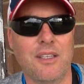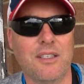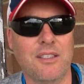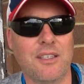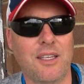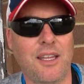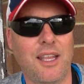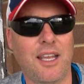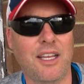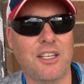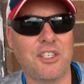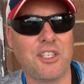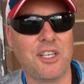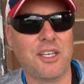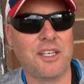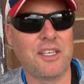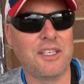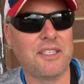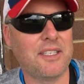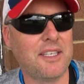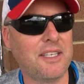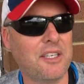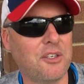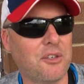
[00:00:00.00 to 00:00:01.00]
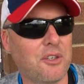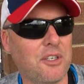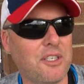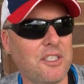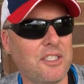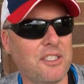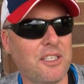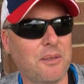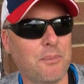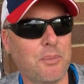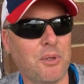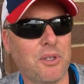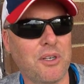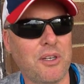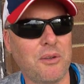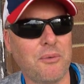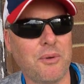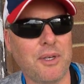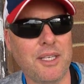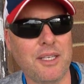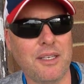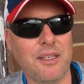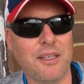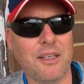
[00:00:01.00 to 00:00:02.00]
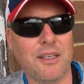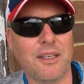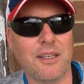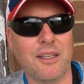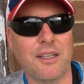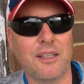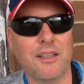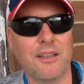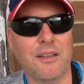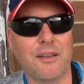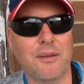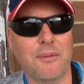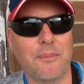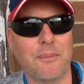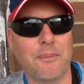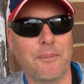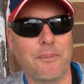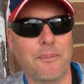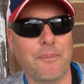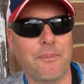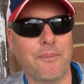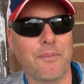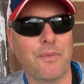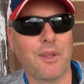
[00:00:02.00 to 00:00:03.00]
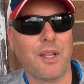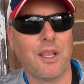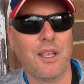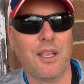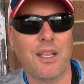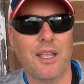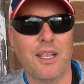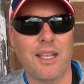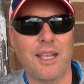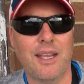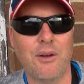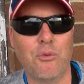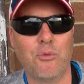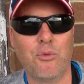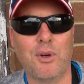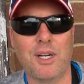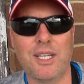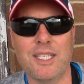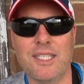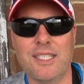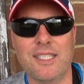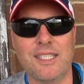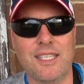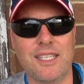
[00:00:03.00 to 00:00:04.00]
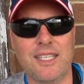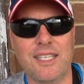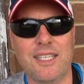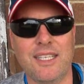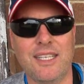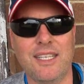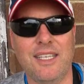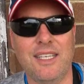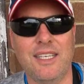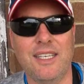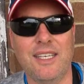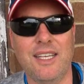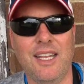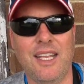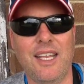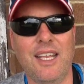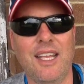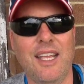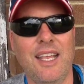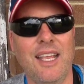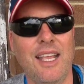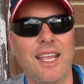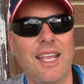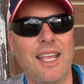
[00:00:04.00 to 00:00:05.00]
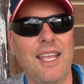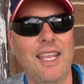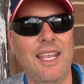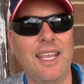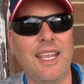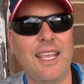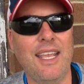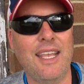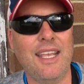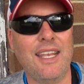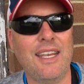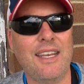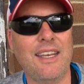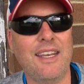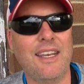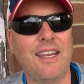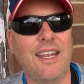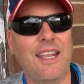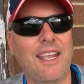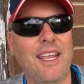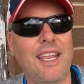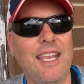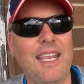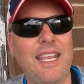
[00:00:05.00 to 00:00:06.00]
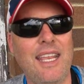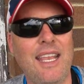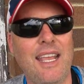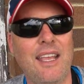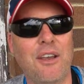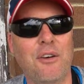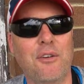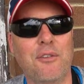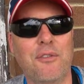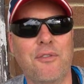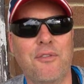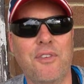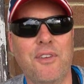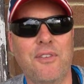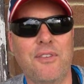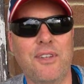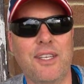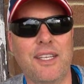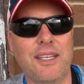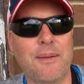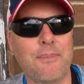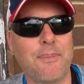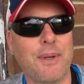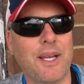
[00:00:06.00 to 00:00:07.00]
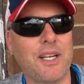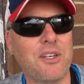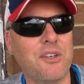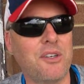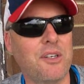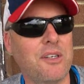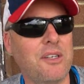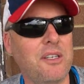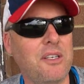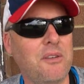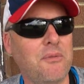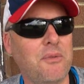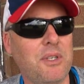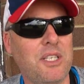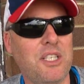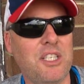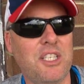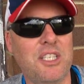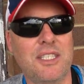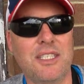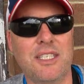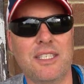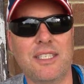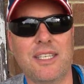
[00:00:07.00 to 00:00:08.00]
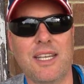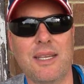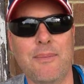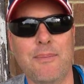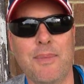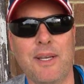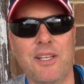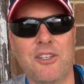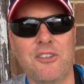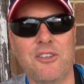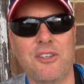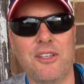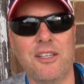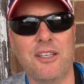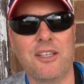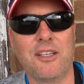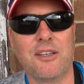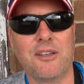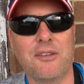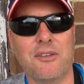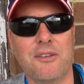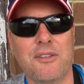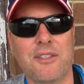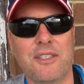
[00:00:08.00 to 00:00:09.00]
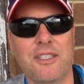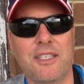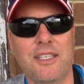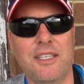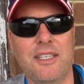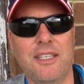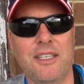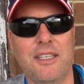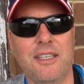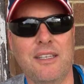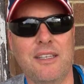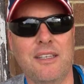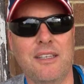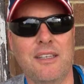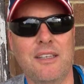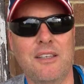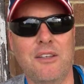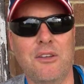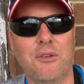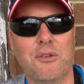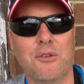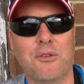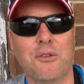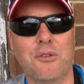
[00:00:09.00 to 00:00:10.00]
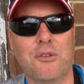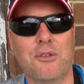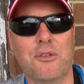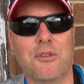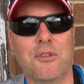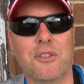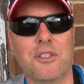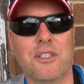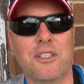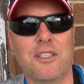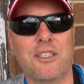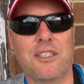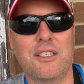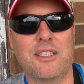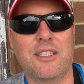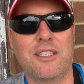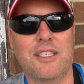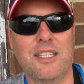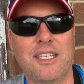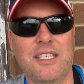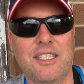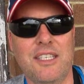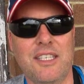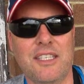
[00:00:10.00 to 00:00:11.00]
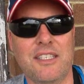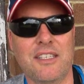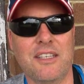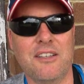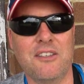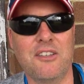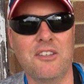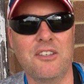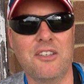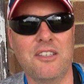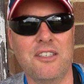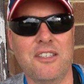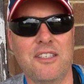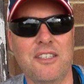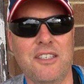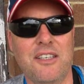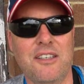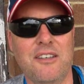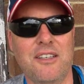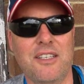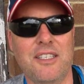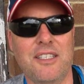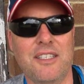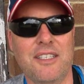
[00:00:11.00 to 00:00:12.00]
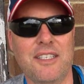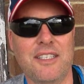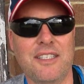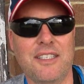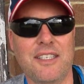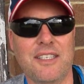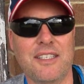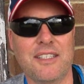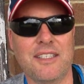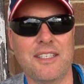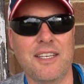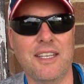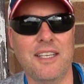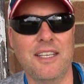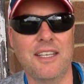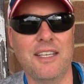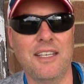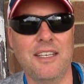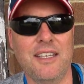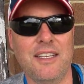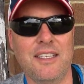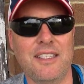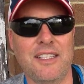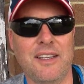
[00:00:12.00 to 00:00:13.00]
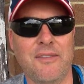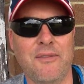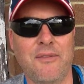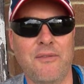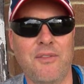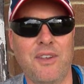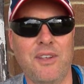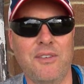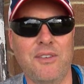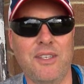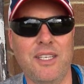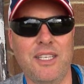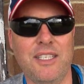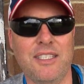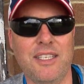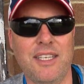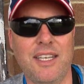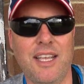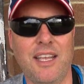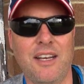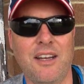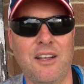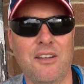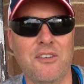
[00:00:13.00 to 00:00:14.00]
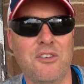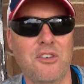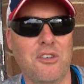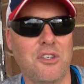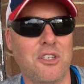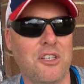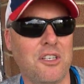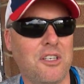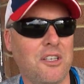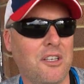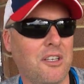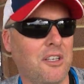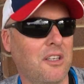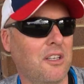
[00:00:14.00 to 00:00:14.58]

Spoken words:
so they actually decreased the body weight. It runs an EL15 battery, which is the same battery that goes in your D600 series, D610, D750, D800,